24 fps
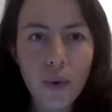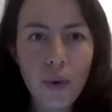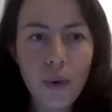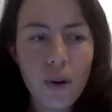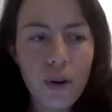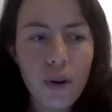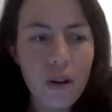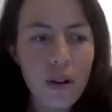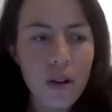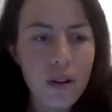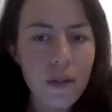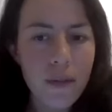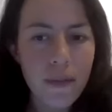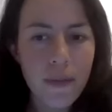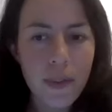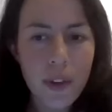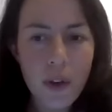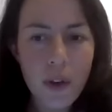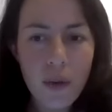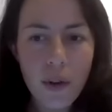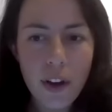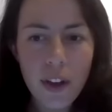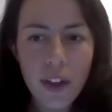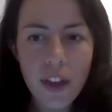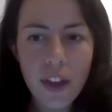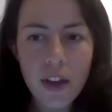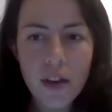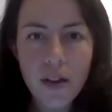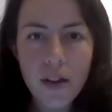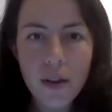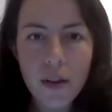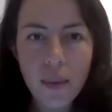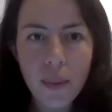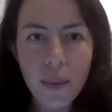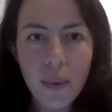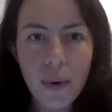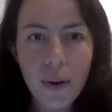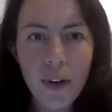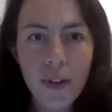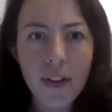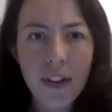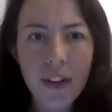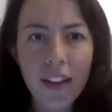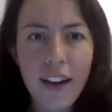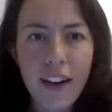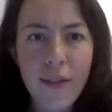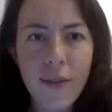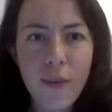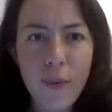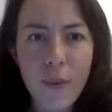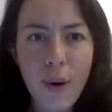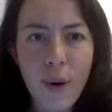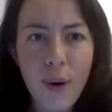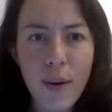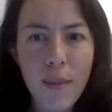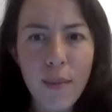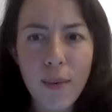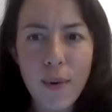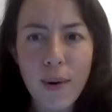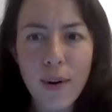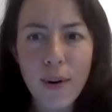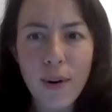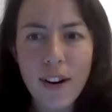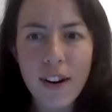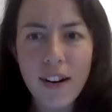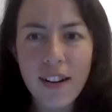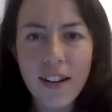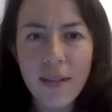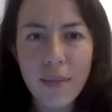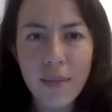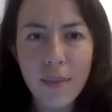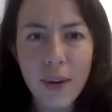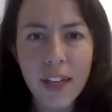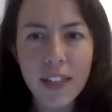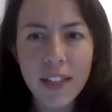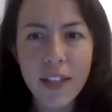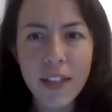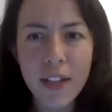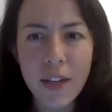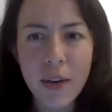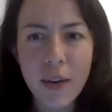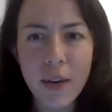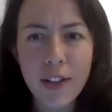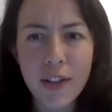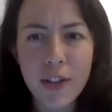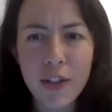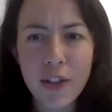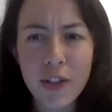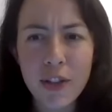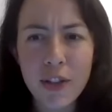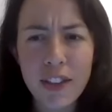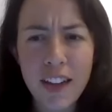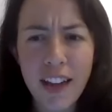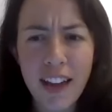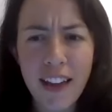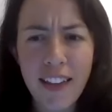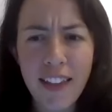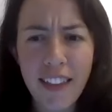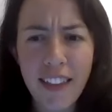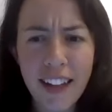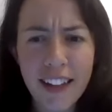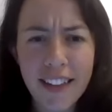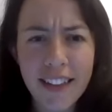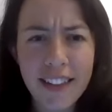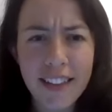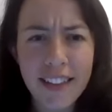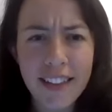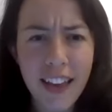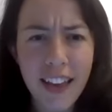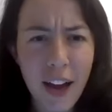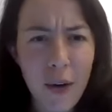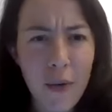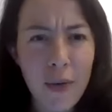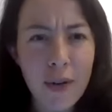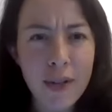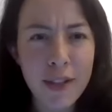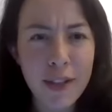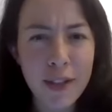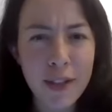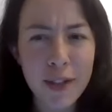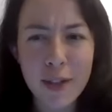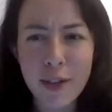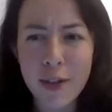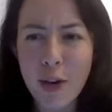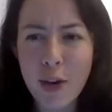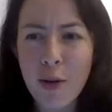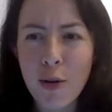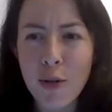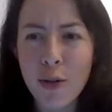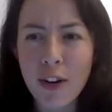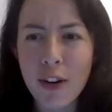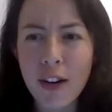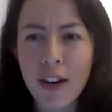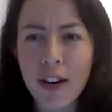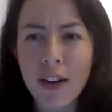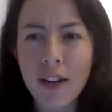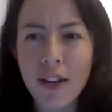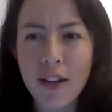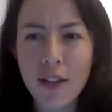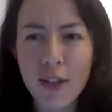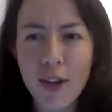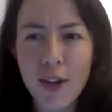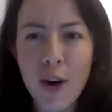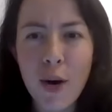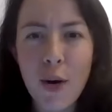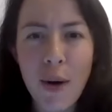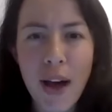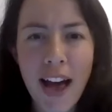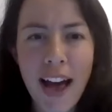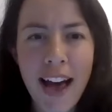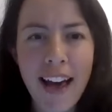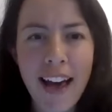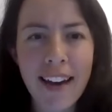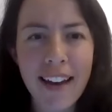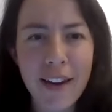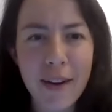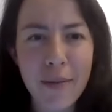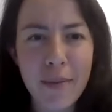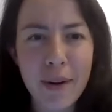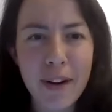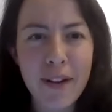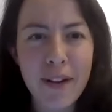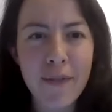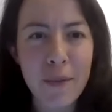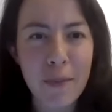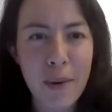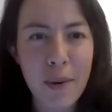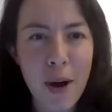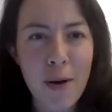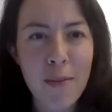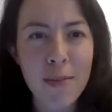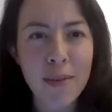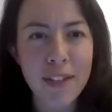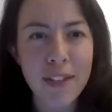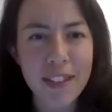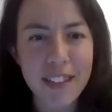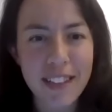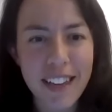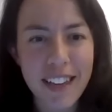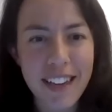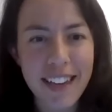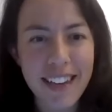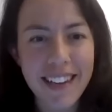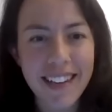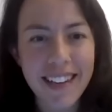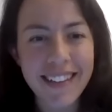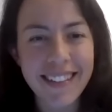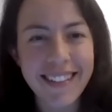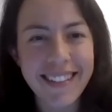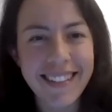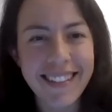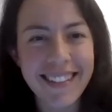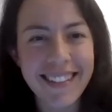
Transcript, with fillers: Cool. Well, I think we only have one more pressing question today, and that's how was the snow snow at and above the Palmer today?